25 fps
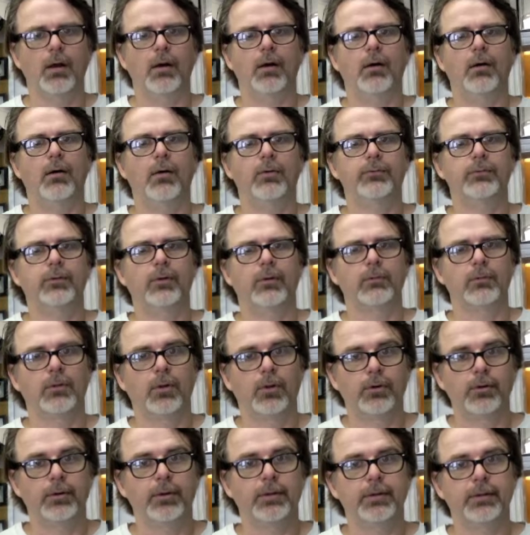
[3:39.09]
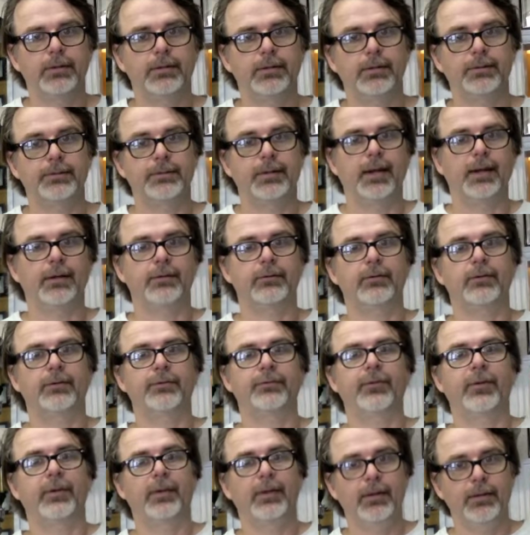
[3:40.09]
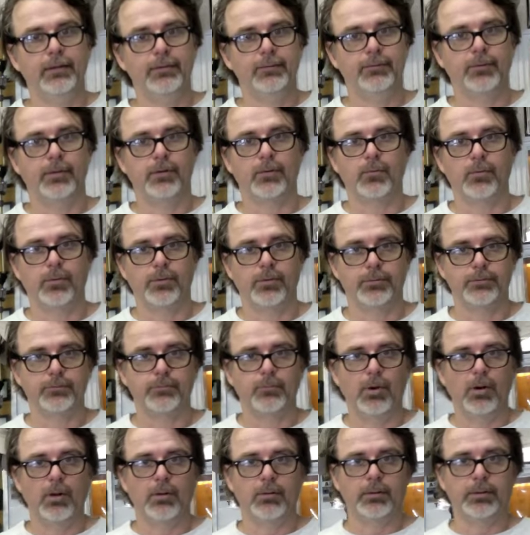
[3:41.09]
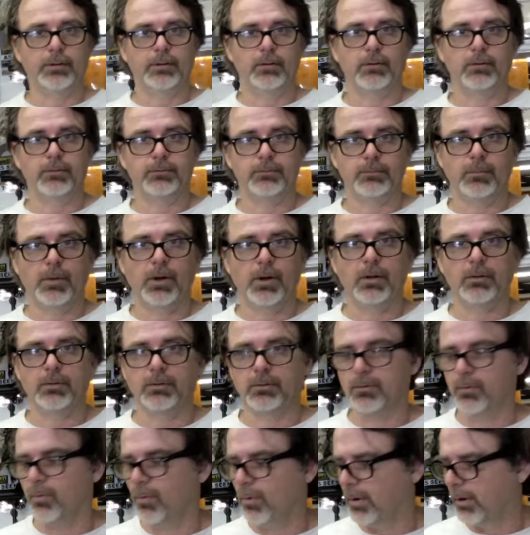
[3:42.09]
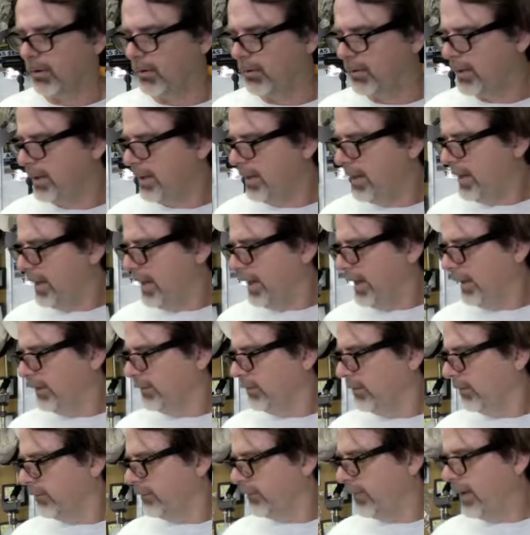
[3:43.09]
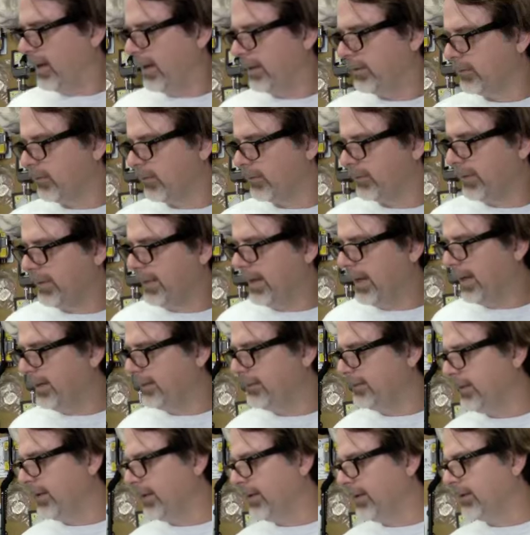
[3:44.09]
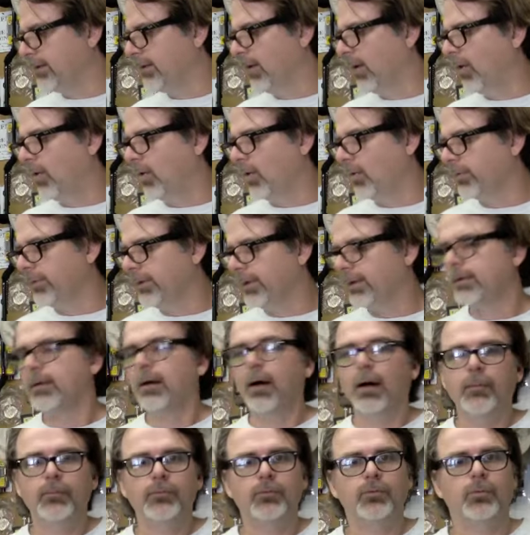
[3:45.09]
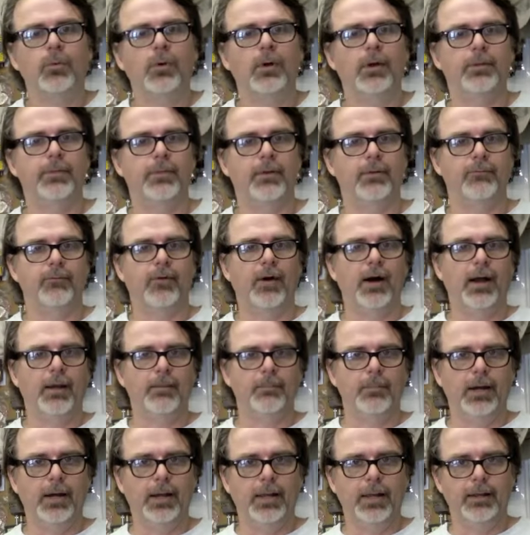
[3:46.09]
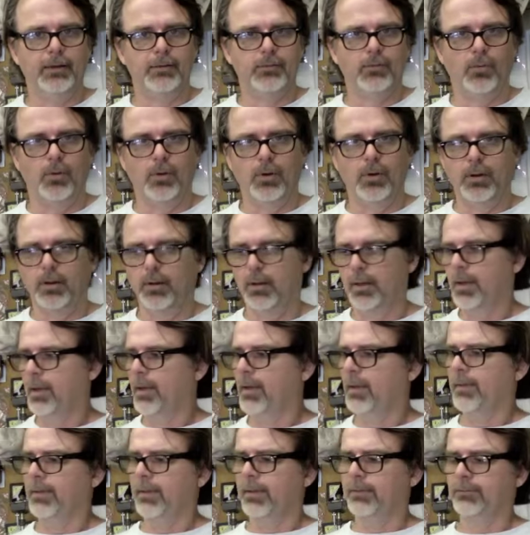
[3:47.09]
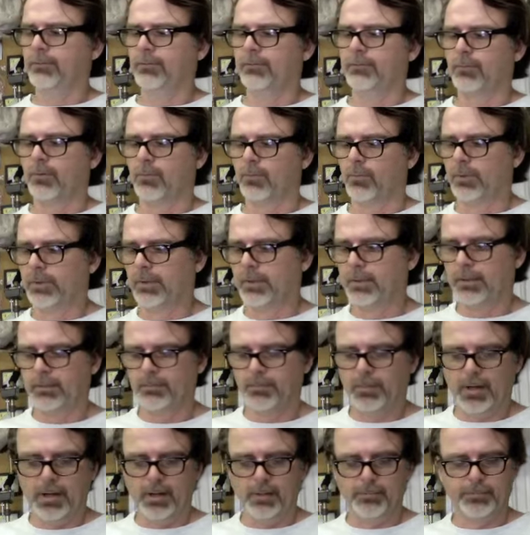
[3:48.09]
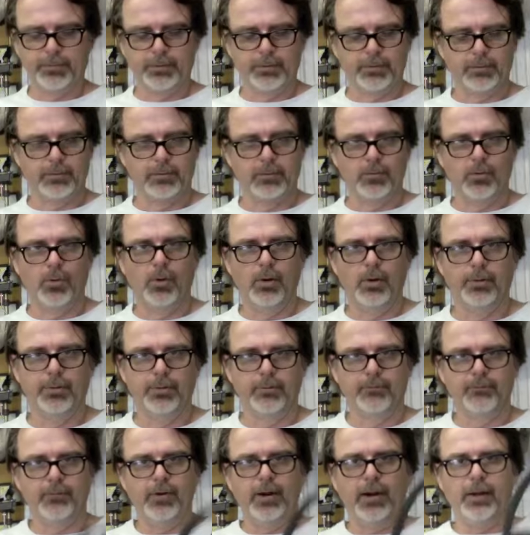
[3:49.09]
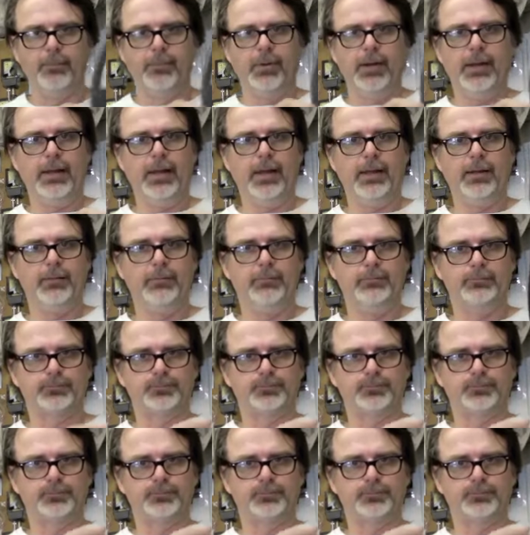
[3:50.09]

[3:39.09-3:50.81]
Also, learning a detector is easier with a smaller coil. And you'll find on the ATGold that comes with a 5x8 coil. This is a really popular coil, the 5x8.